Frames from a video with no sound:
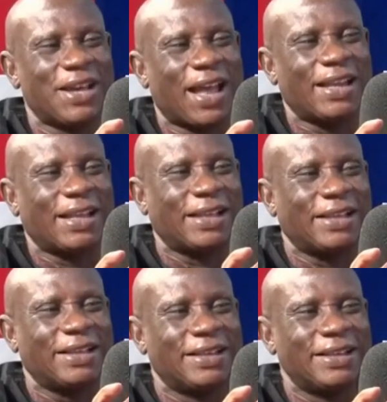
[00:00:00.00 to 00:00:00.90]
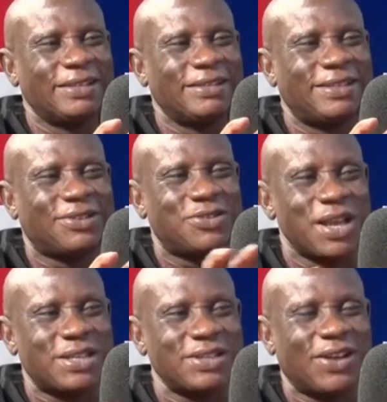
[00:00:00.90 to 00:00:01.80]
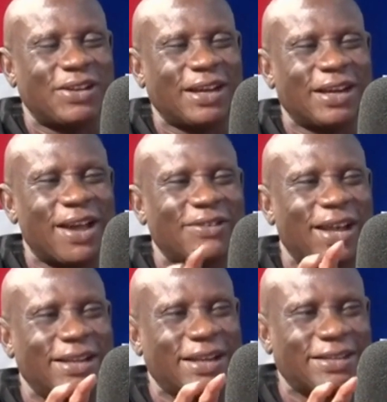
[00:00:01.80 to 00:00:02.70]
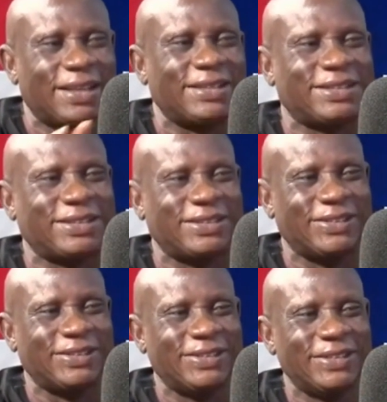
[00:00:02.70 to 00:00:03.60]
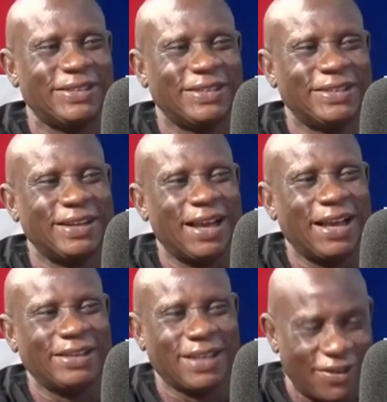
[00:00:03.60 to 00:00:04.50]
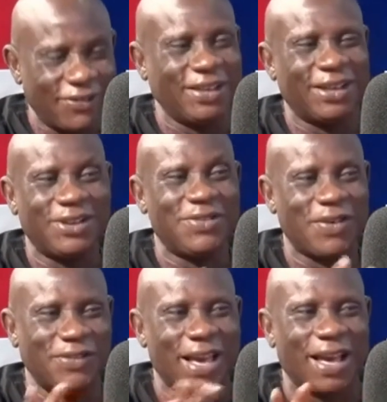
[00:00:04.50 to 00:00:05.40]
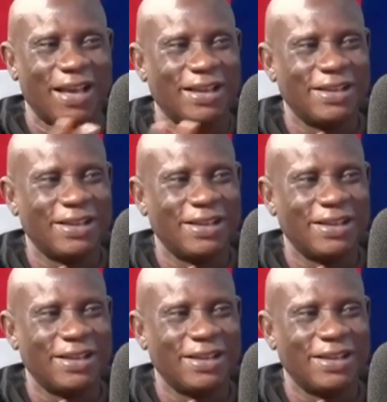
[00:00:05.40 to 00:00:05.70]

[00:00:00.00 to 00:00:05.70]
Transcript: at the situation on the ground and the tension. No, Davi, do we have